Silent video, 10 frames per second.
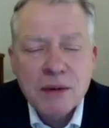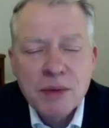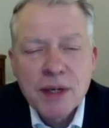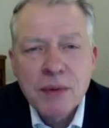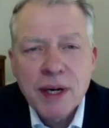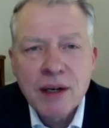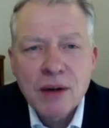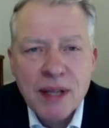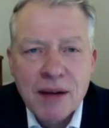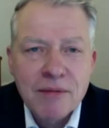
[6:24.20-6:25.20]
going to
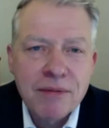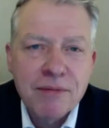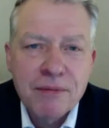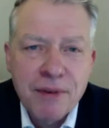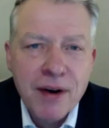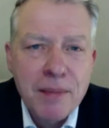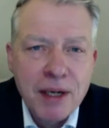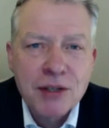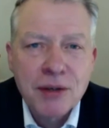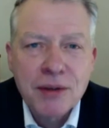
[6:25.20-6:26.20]
look that very
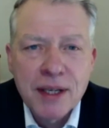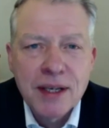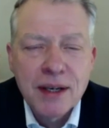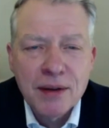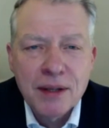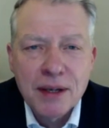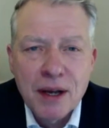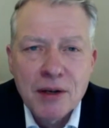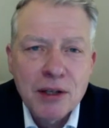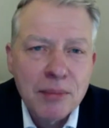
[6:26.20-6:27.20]
much on the
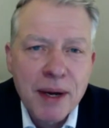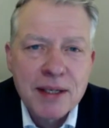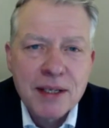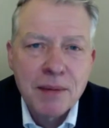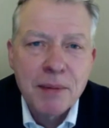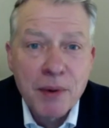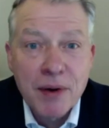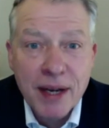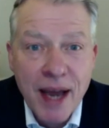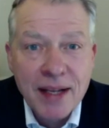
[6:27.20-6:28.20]
local basis. I mean, we're
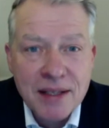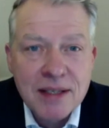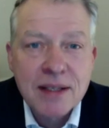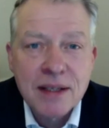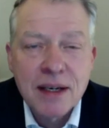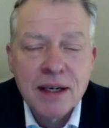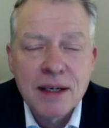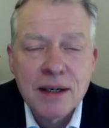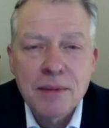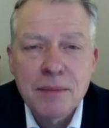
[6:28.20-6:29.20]
against
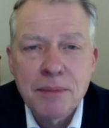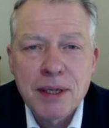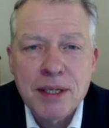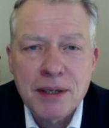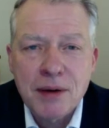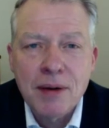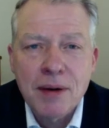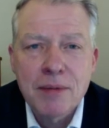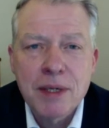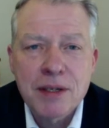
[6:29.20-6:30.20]
police and crime
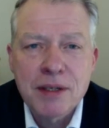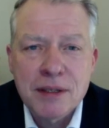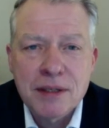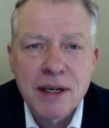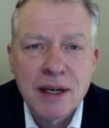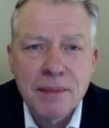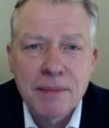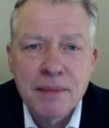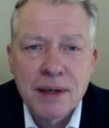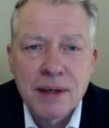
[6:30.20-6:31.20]
commissioners
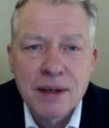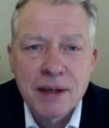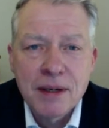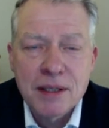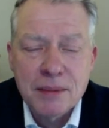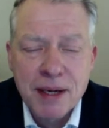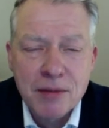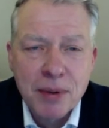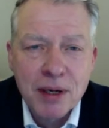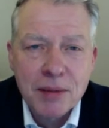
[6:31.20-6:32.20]
as a matter
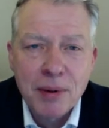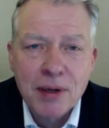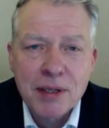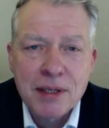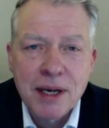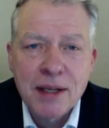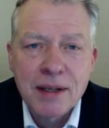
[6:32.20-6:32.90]
of party policy. I think